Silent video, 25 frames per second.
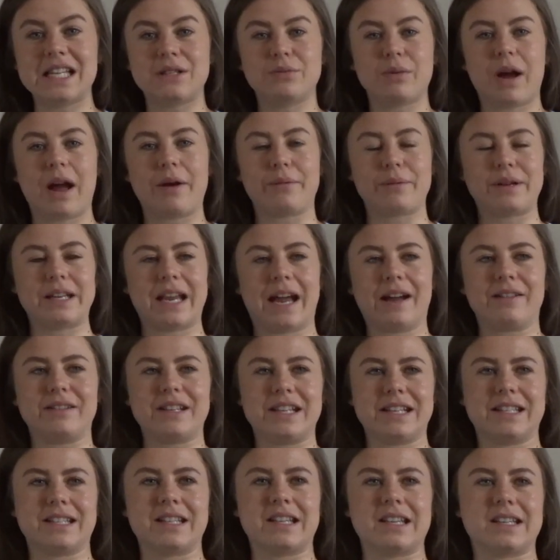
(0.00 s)
is where we now
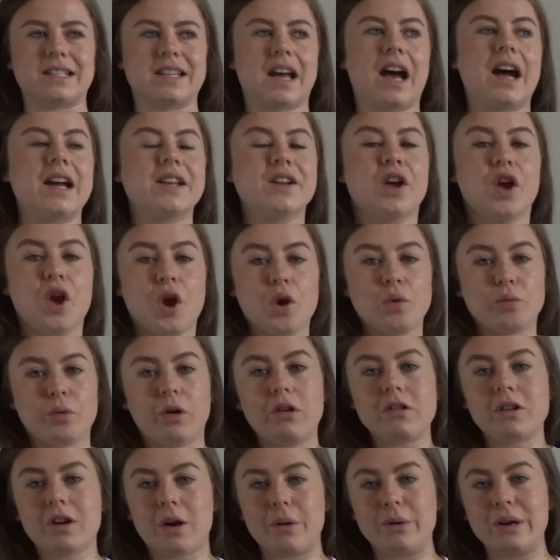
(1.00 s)
need to decide
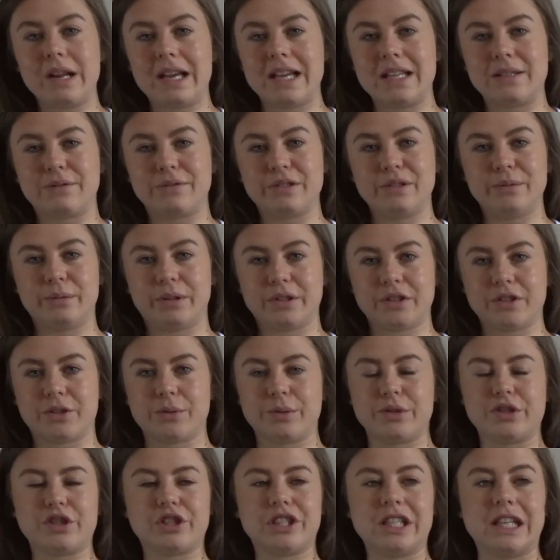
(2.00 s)
what goal it is we want to
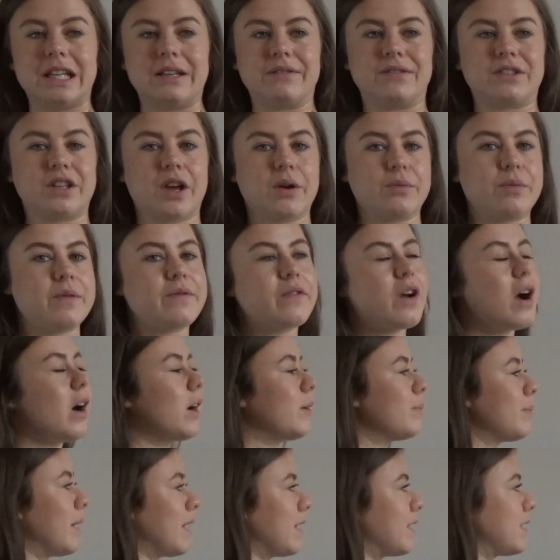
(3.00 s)
achieve. So we've got
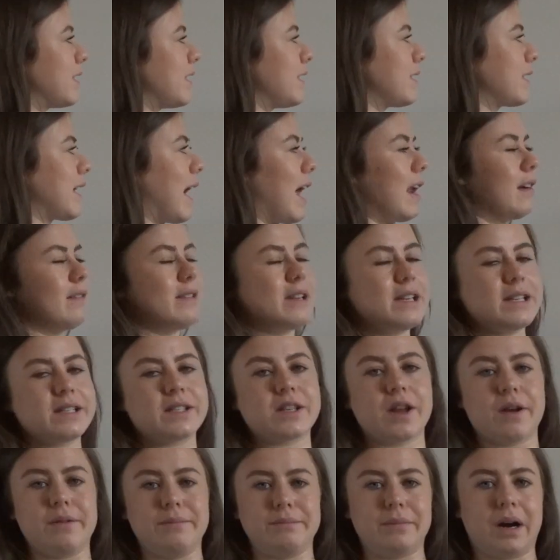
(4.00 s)
our maintenance calories,
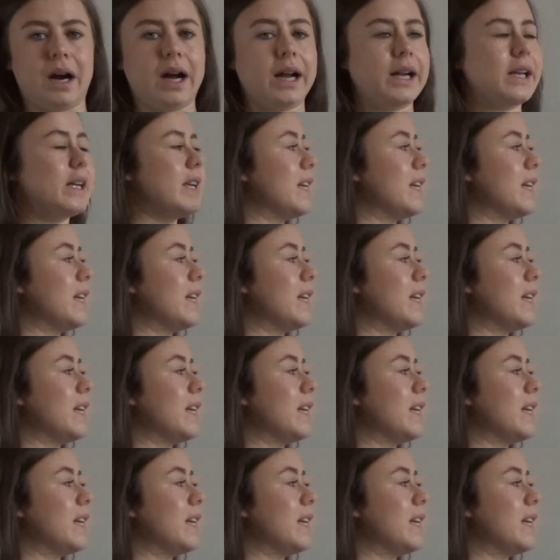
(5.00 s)
so mine